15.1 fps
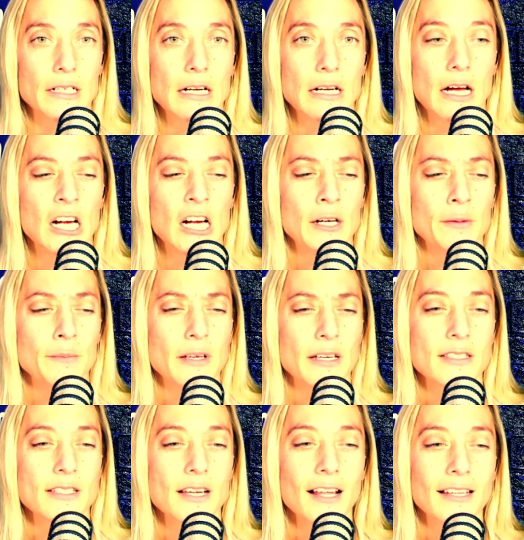Right. It's
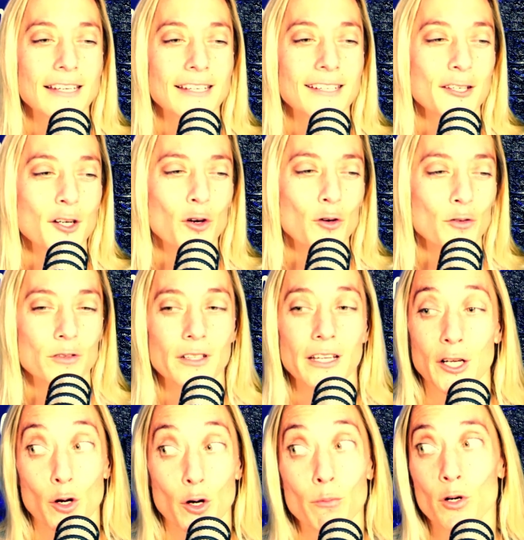not like, you know, like
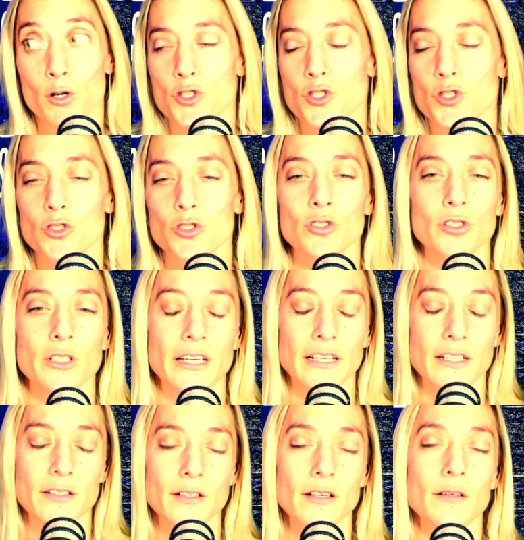commercial,
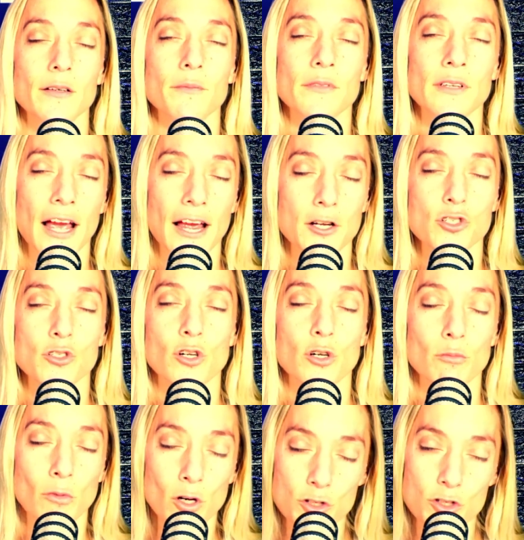like national
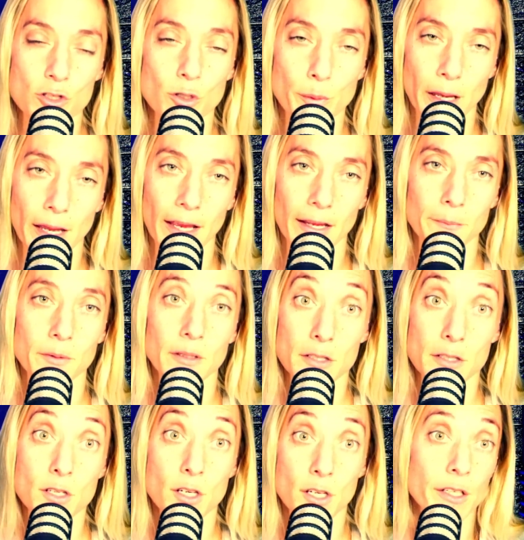commercial pay, but it's
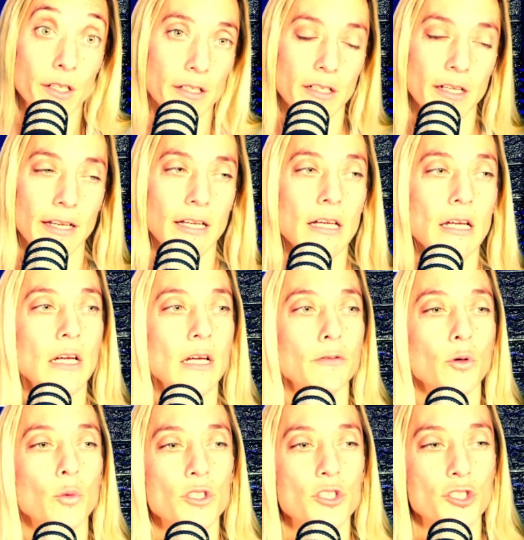good. Like for
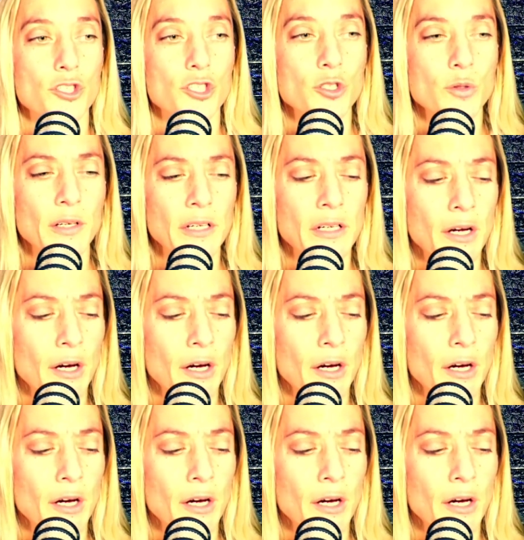what you're doing.